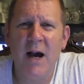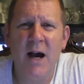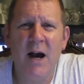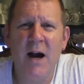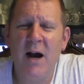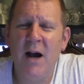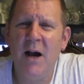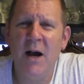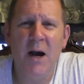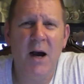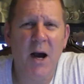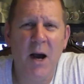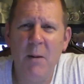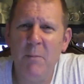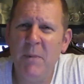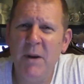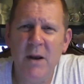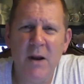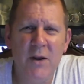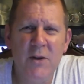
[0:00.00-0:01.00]
I
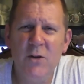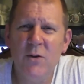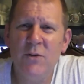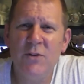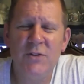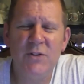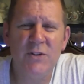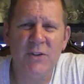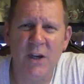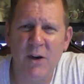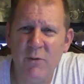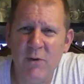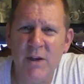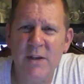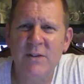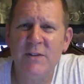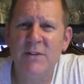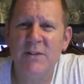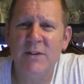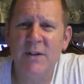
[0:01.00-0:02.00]
mean, are you
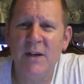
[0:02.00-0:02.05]
serious?